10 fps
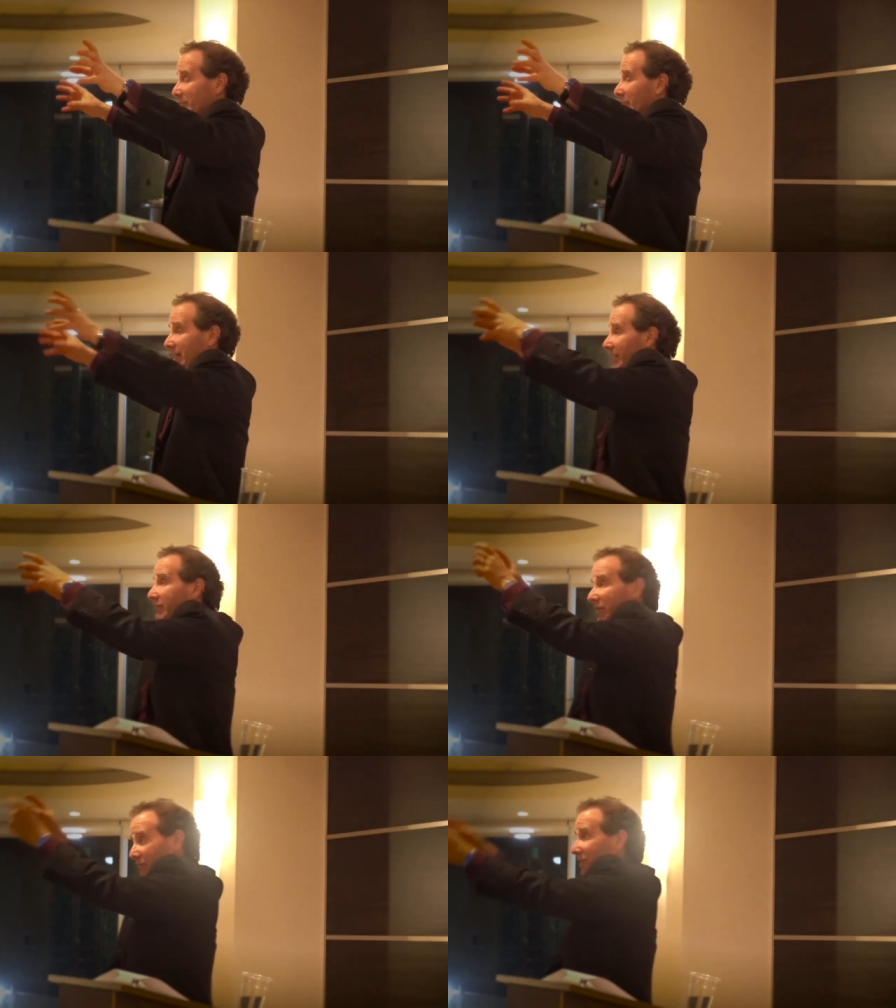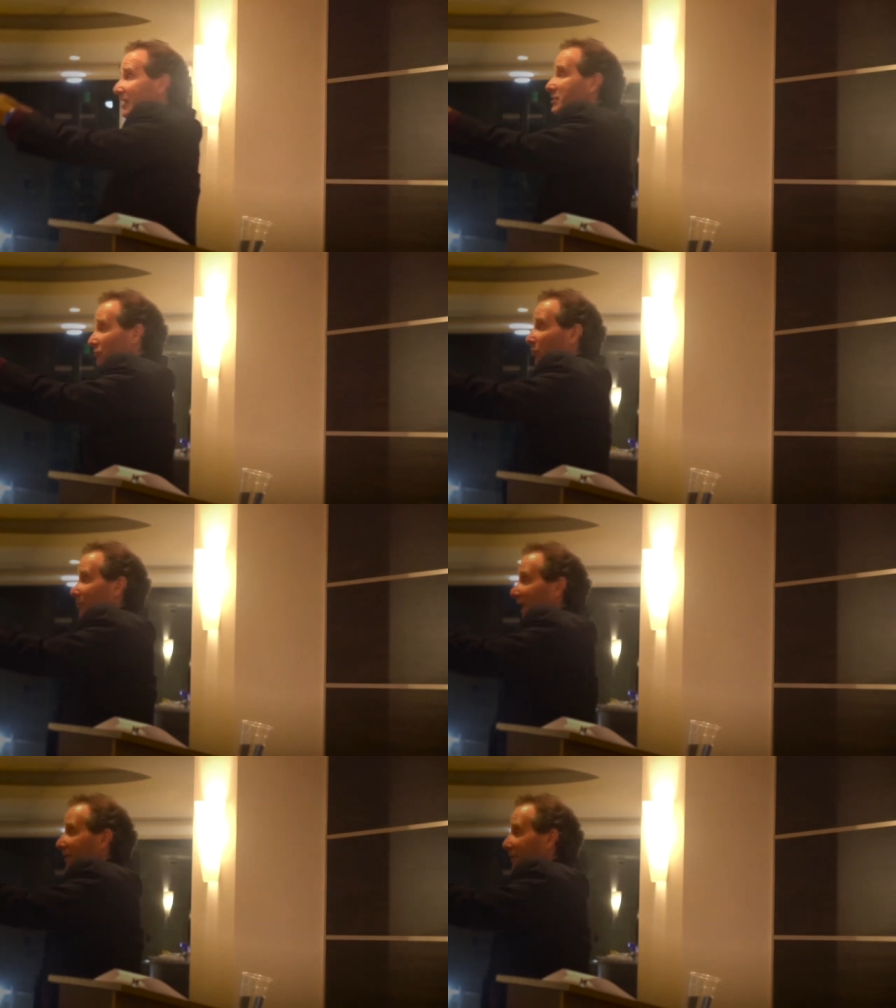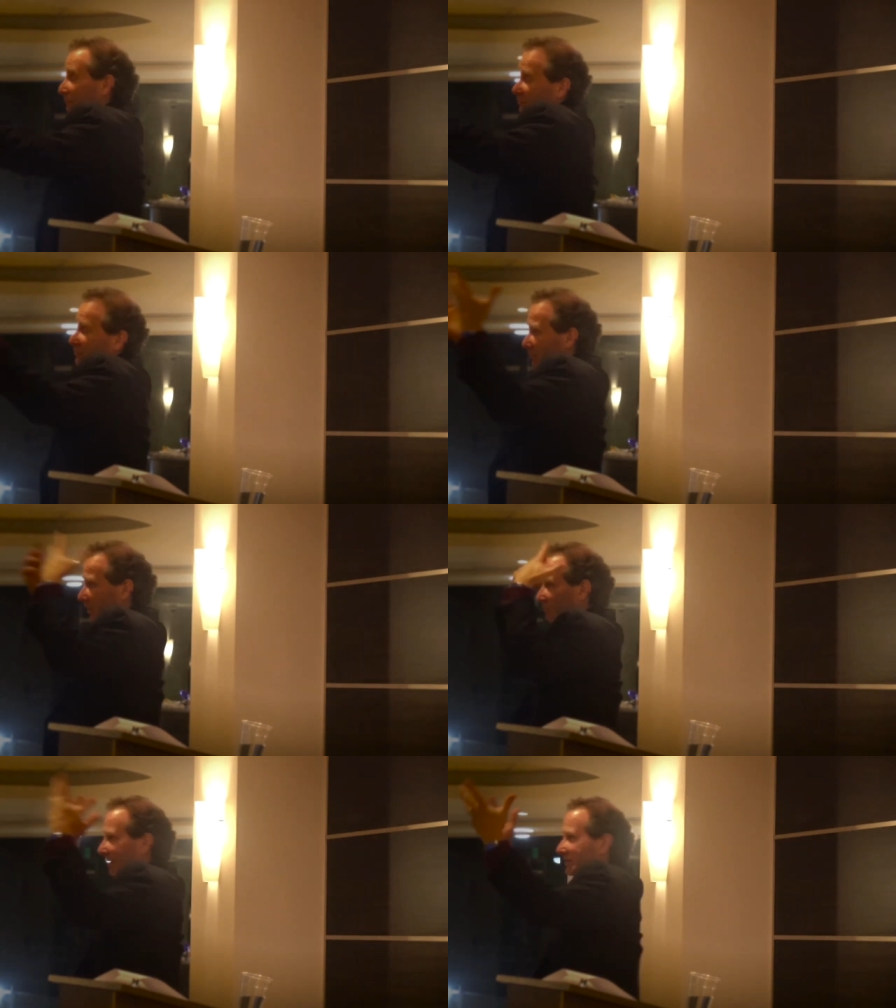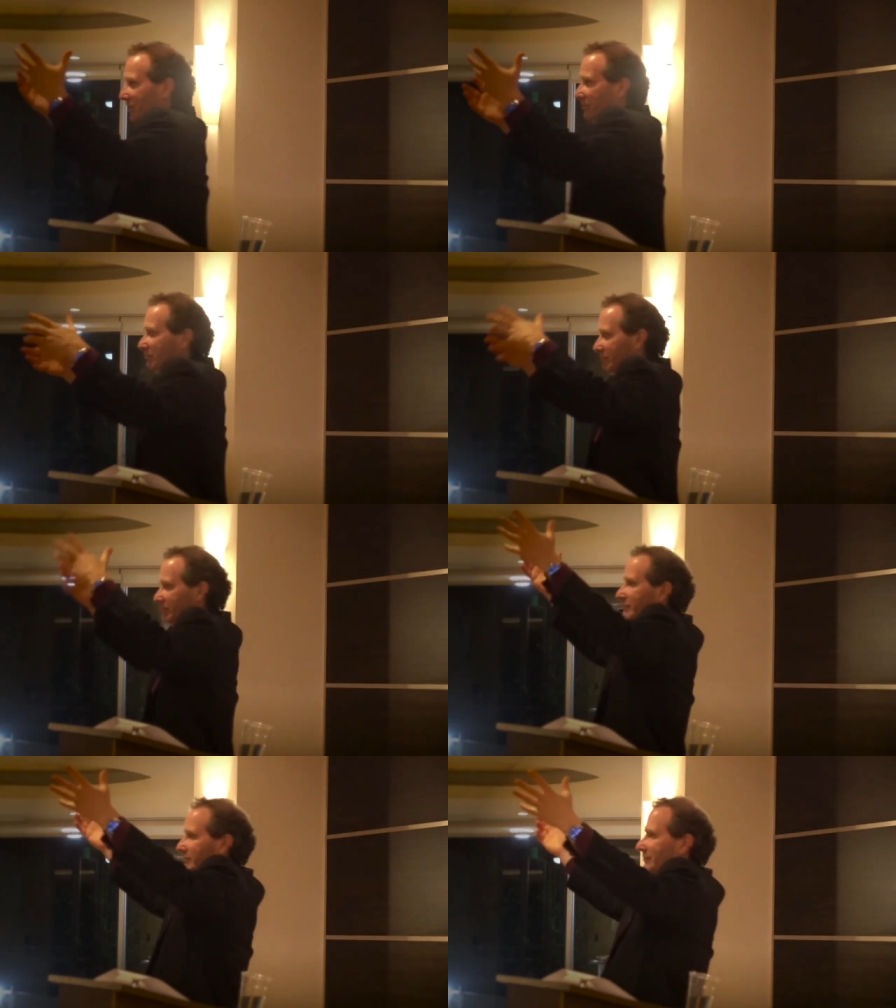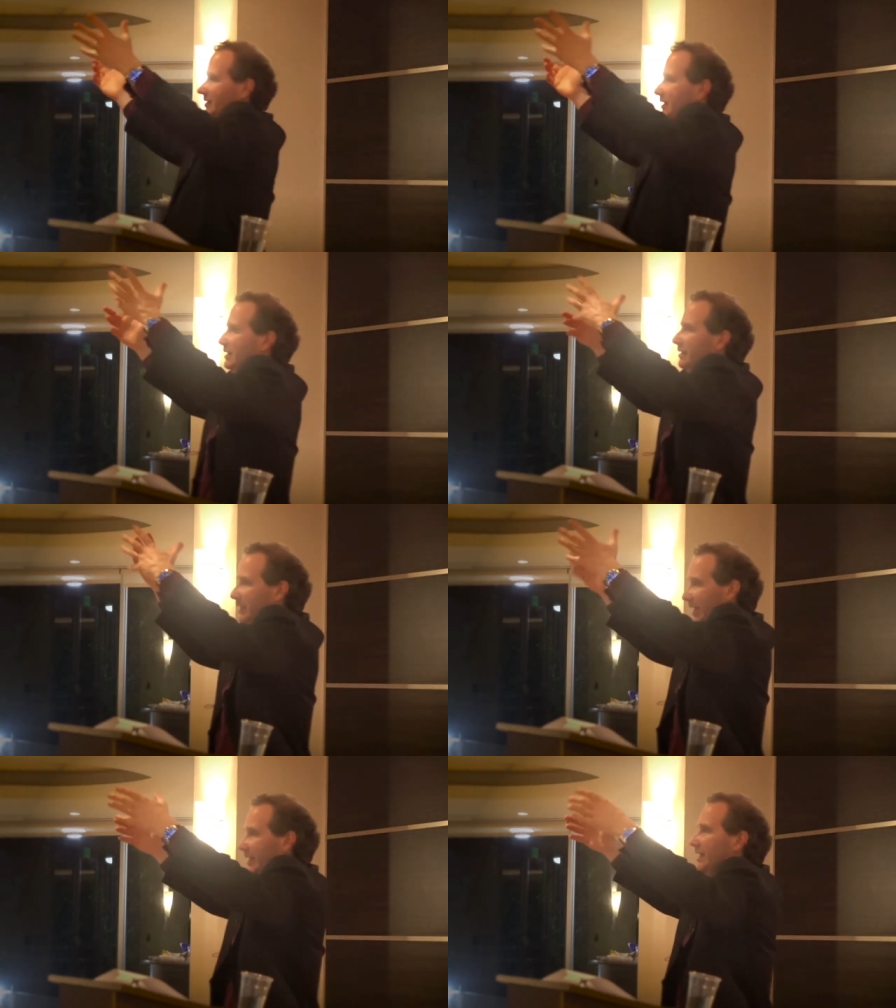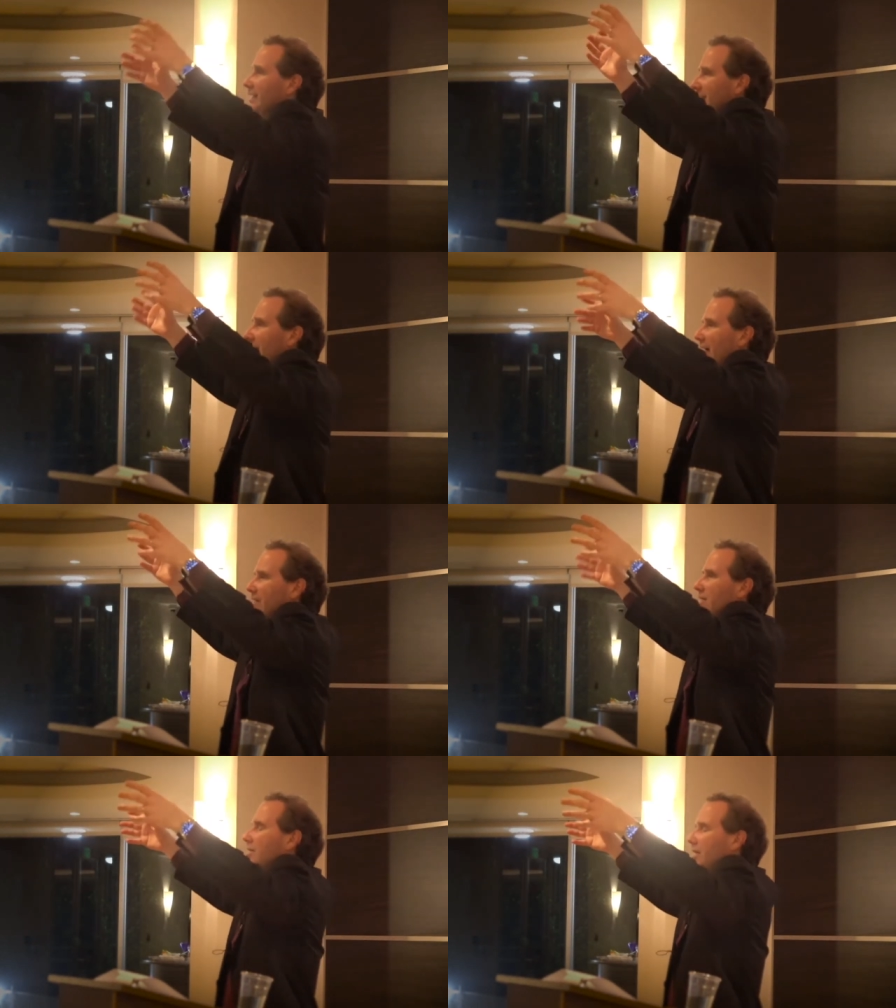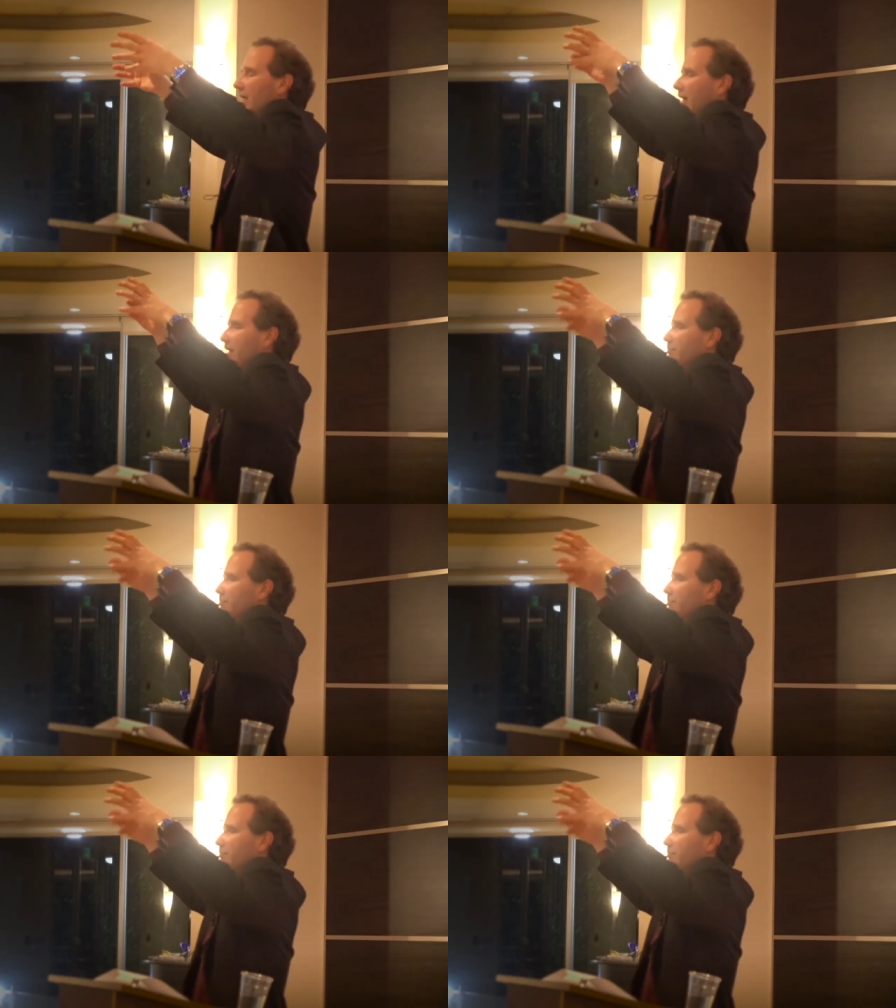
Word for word: thing, even if it is verbatim, you know, by some thing, yeah. Uh,